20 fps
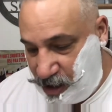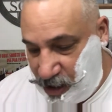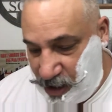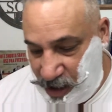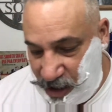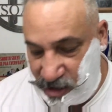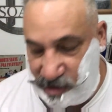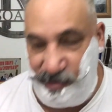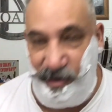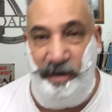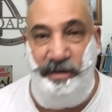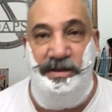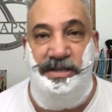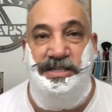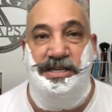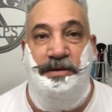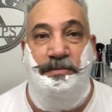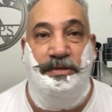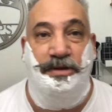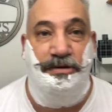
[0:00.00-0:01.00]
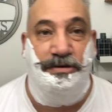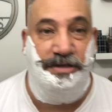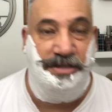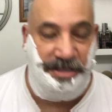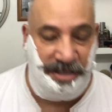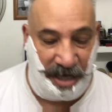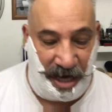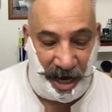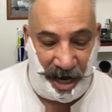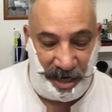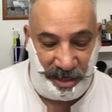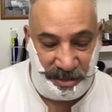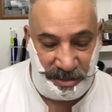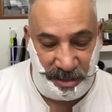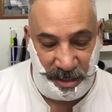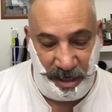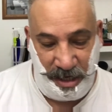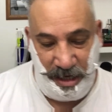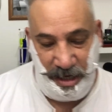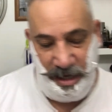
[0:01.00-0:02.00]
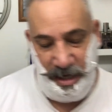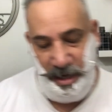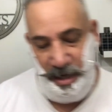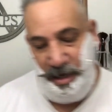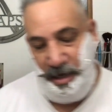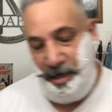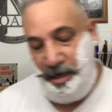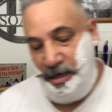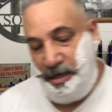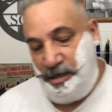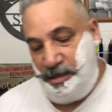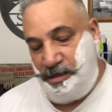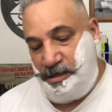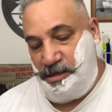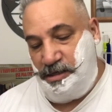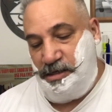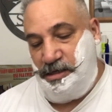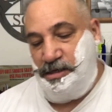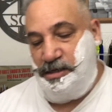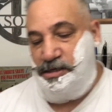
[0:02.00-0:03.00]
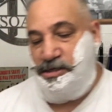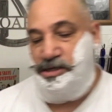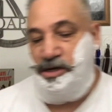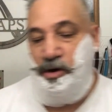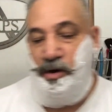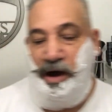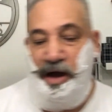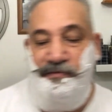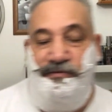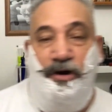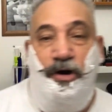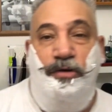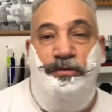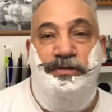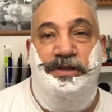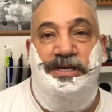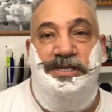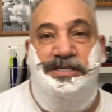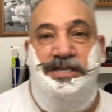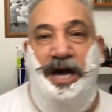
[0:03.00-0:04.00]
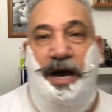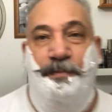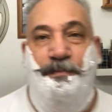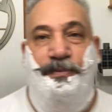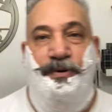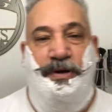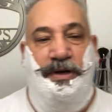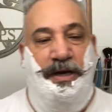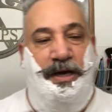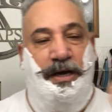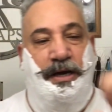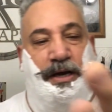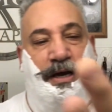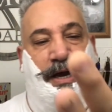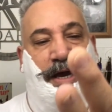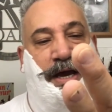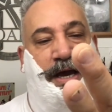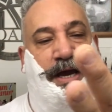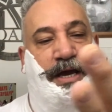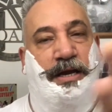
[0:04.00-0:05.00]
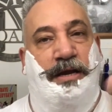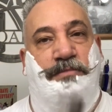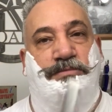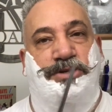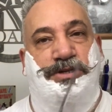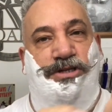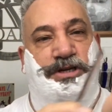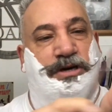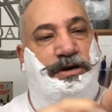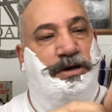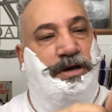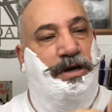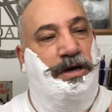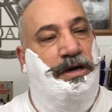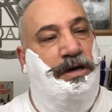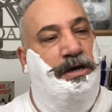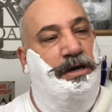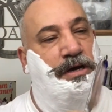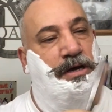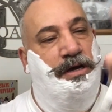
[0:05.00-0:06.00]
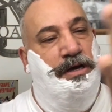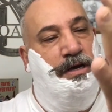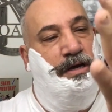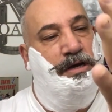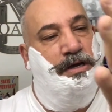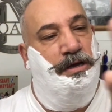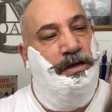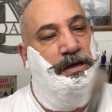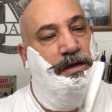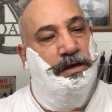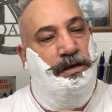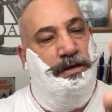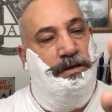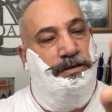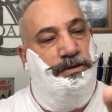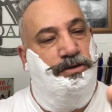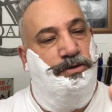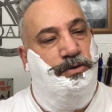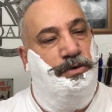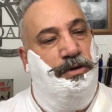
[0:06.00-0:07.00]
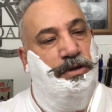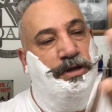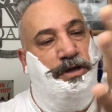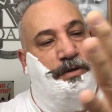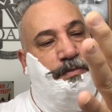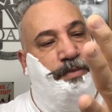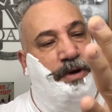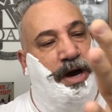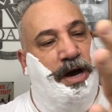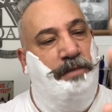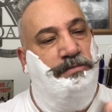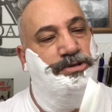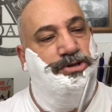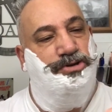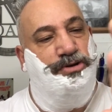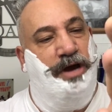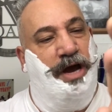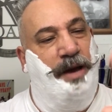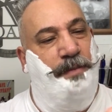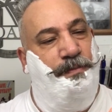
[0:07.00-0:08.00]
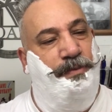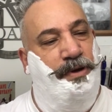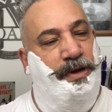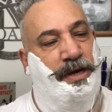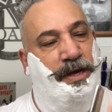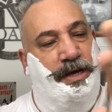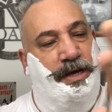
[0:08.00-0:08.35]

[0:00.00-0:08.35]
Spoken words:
it's very similar in size. So I've honed this up, and I'm just gonna do a little palm strop.